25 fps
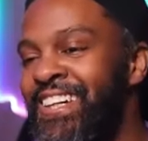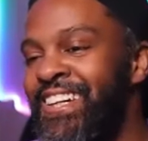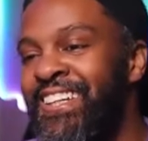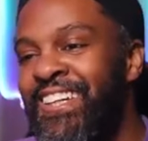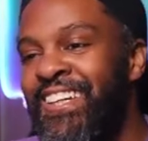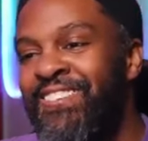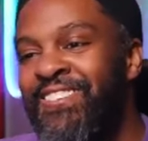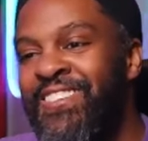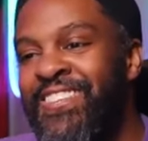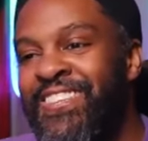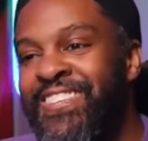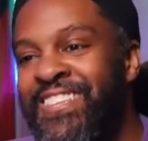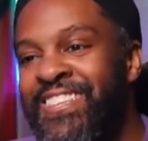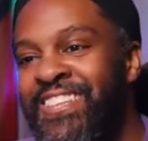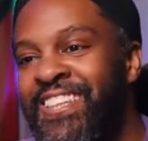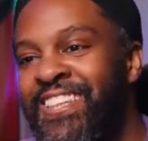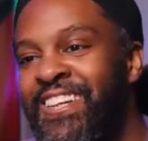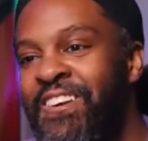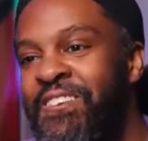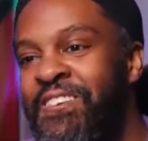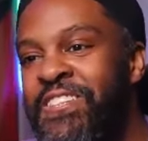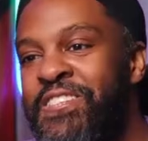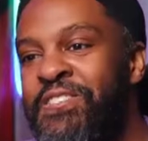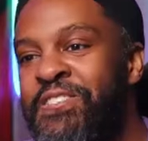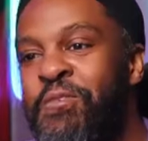it was. There
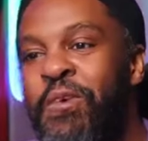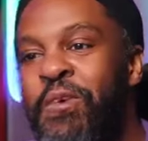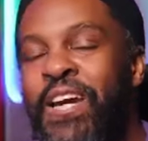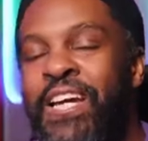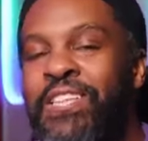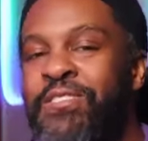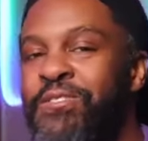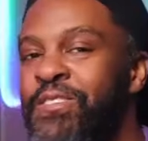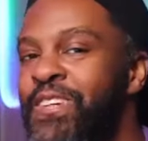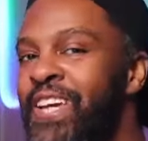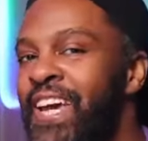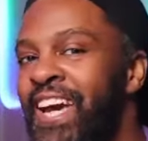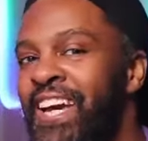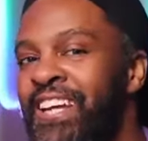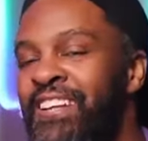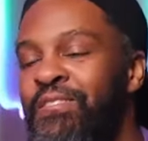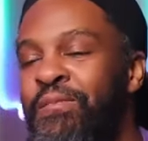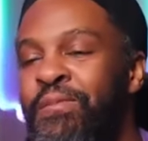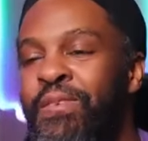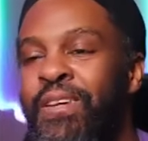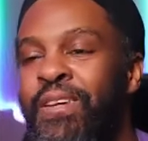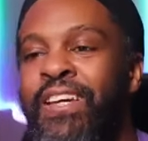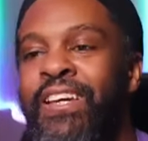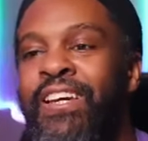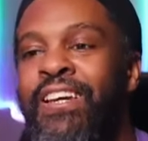were just ways we had of
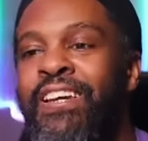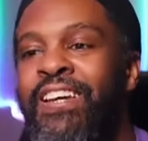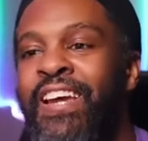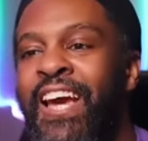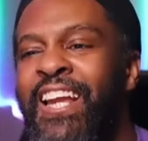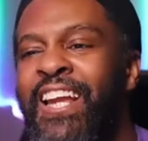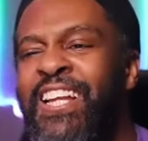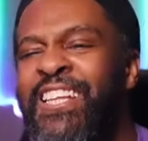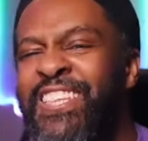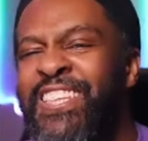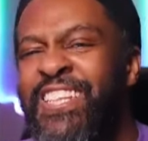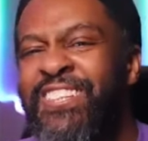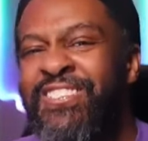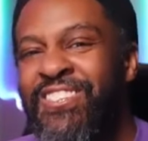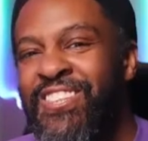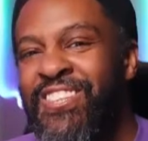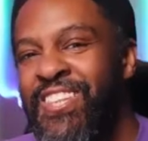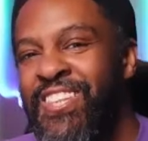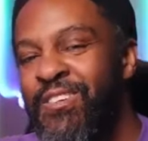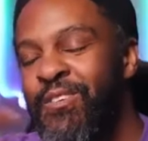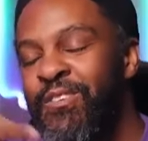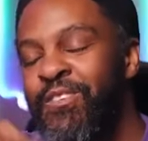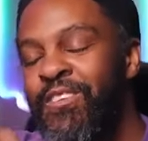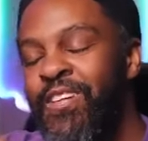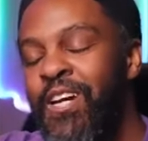being, and it's
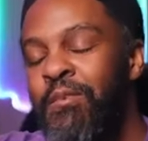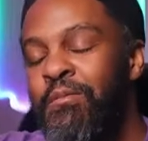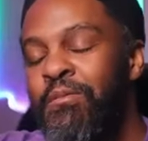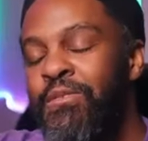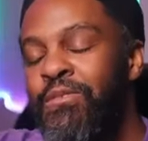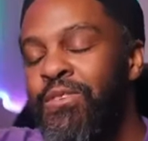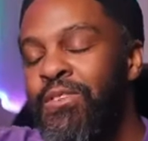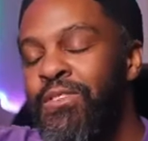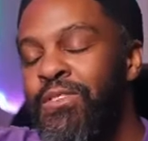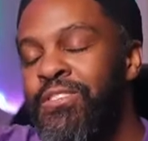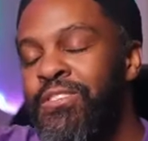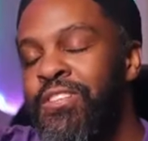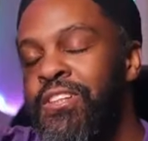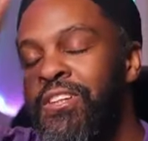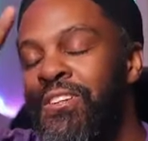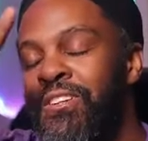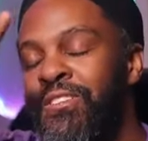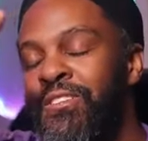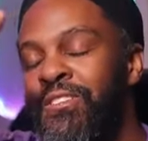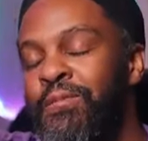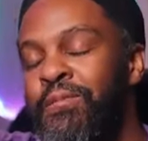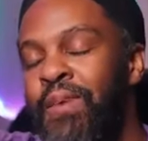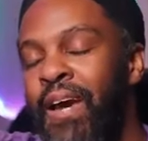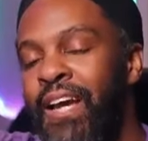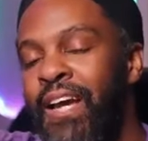interesting. We come full
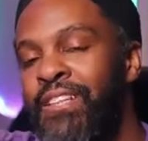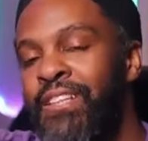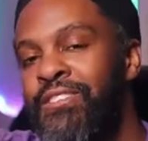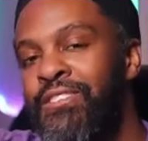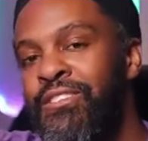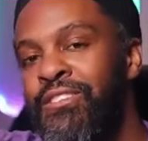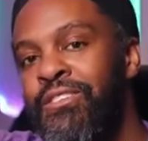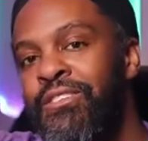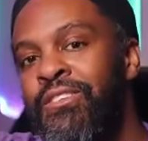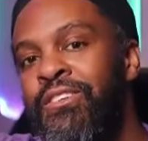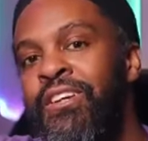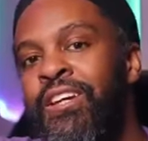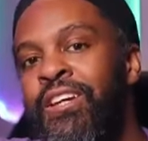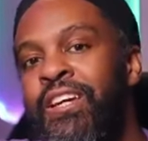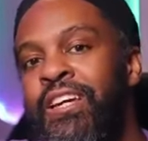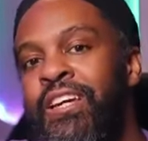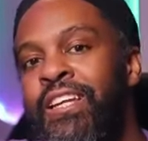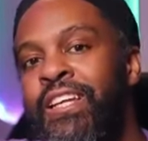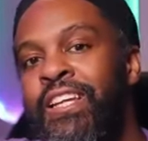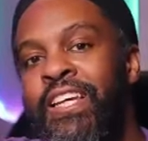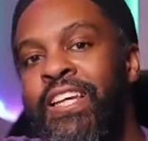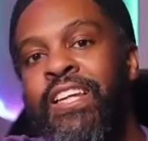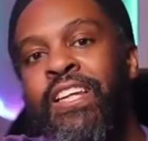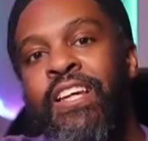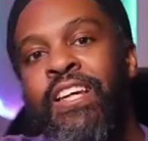circle back to
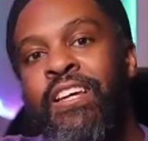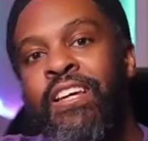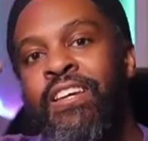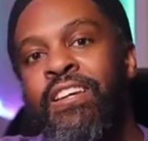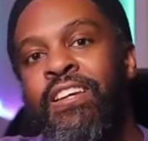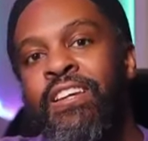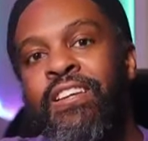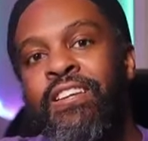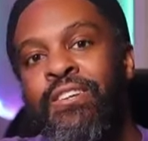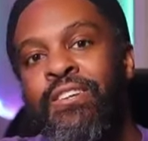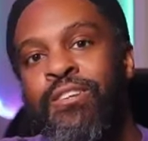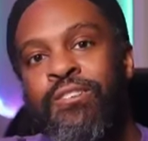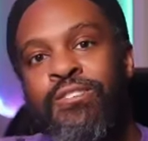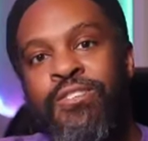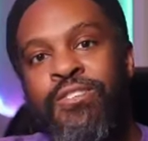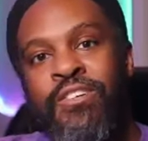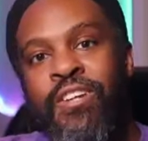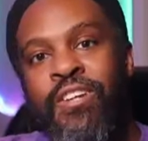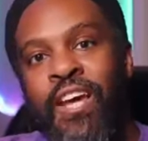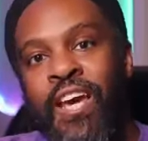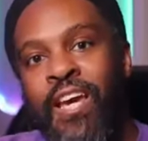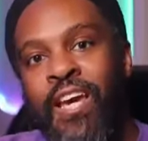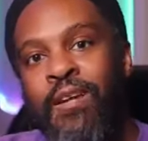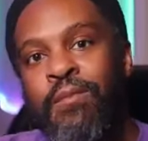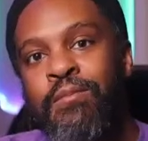needing
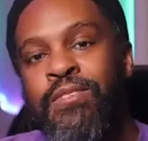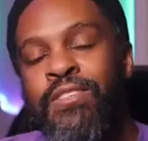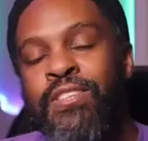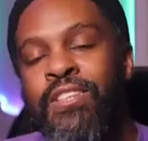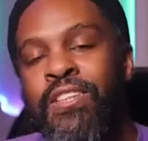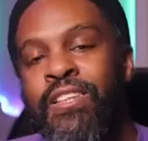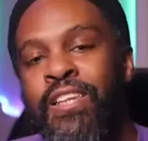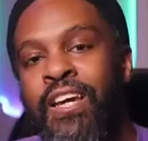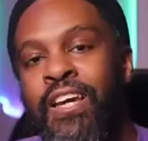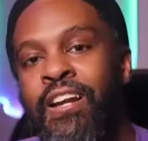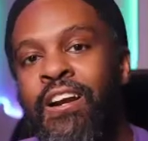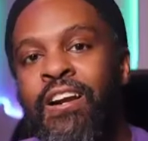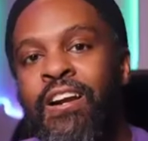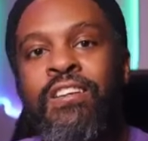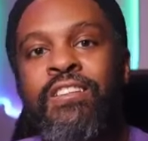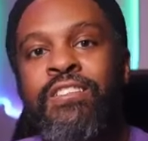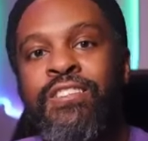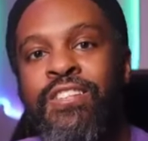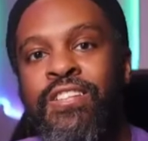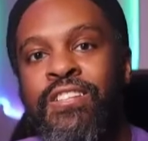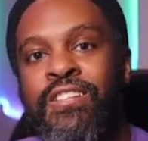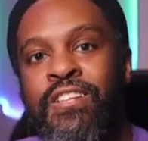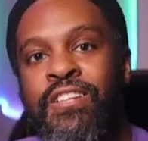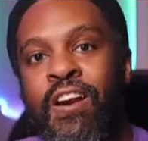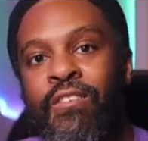usernames that aren't
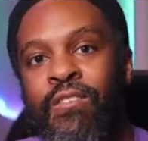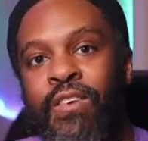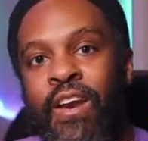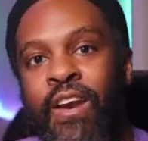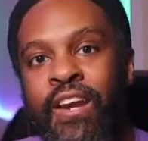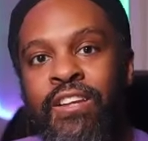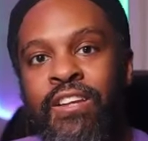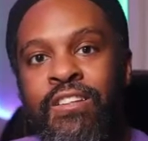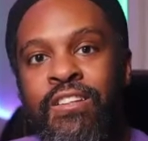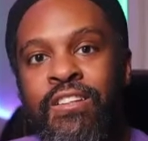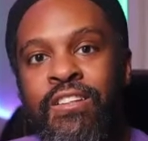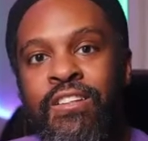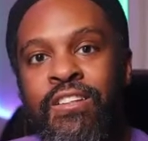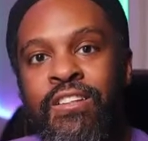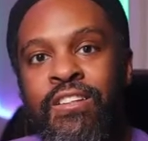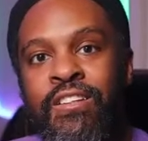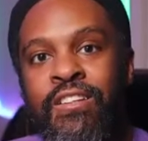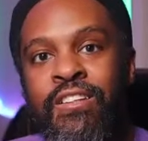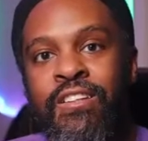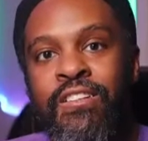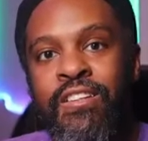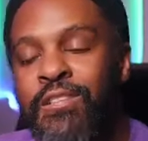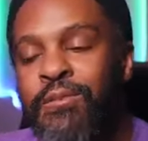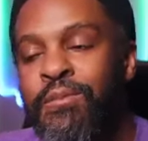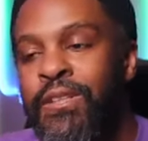just our regular like
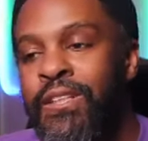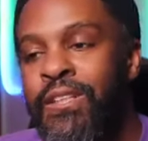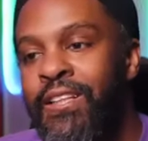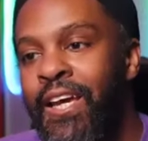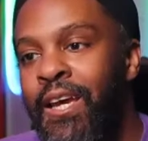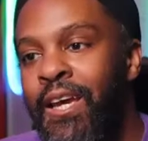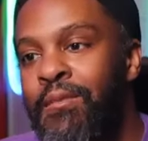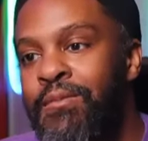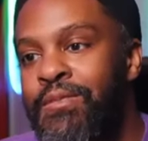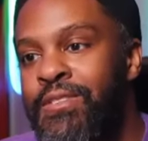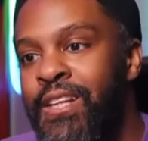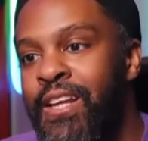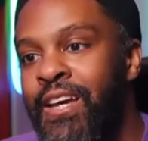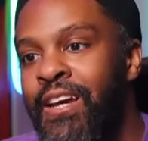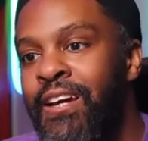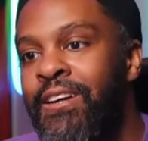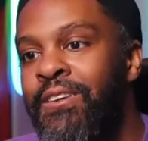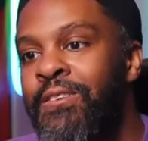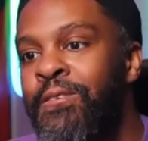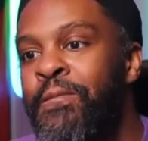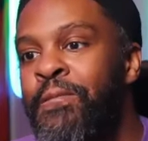Facebook names now.